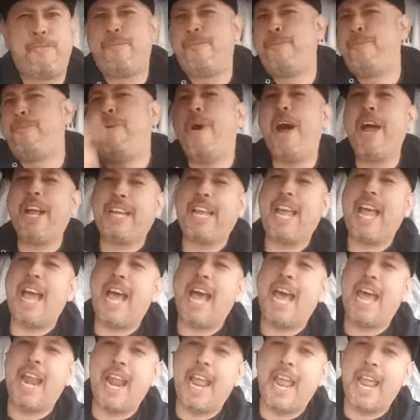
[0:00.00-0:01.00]
fuck
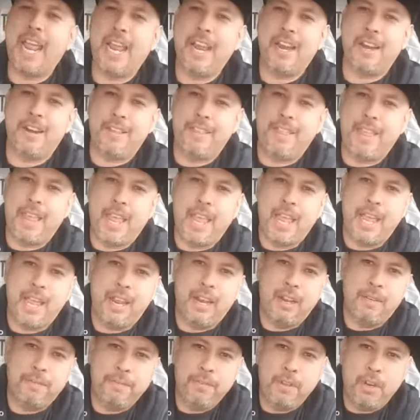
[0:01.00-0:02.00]
out of here
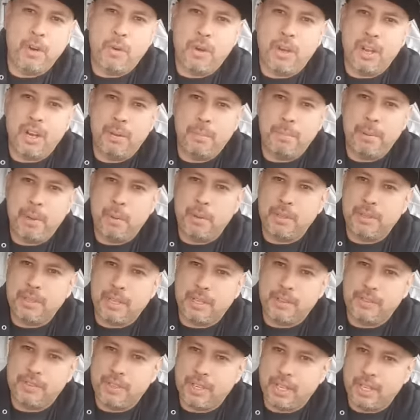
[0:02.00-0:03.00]
then if you don't want to be with
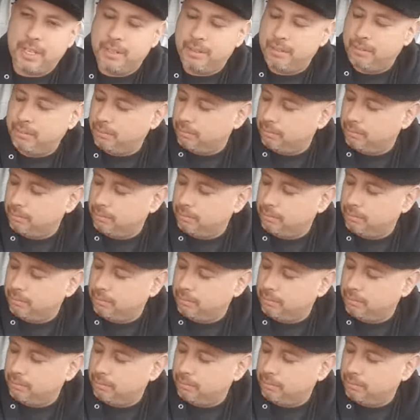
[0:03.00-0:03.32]
us then.